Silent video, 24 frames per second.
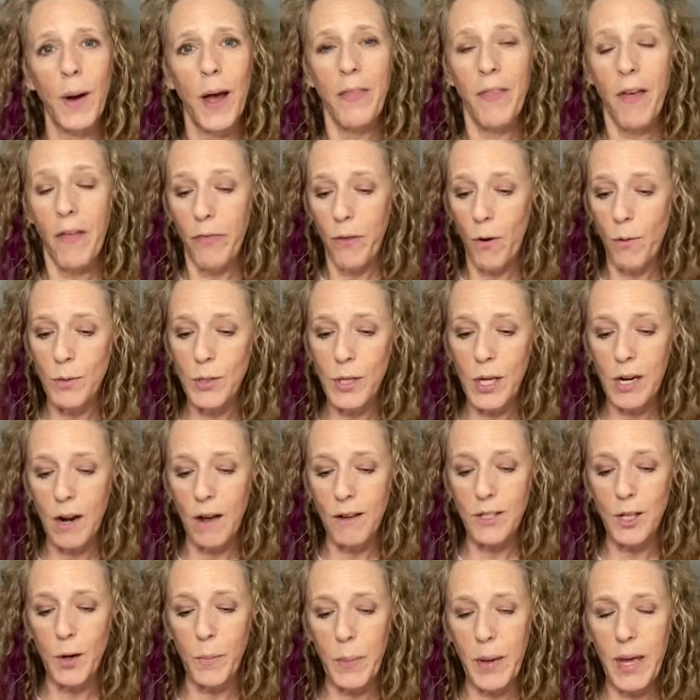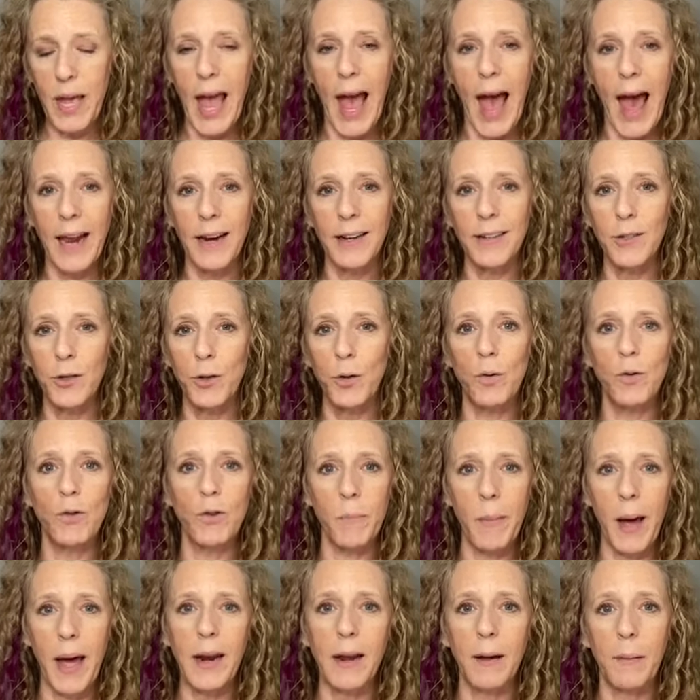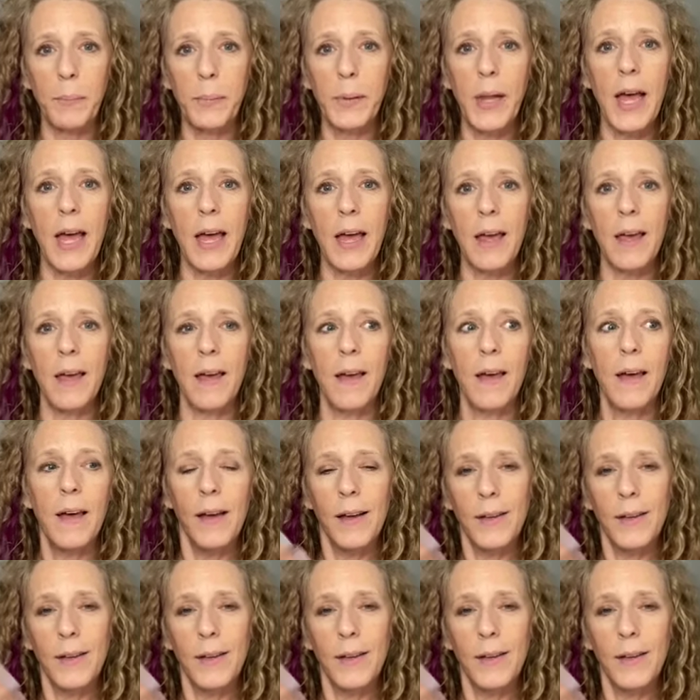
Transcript: And then those can also be added to dramatic play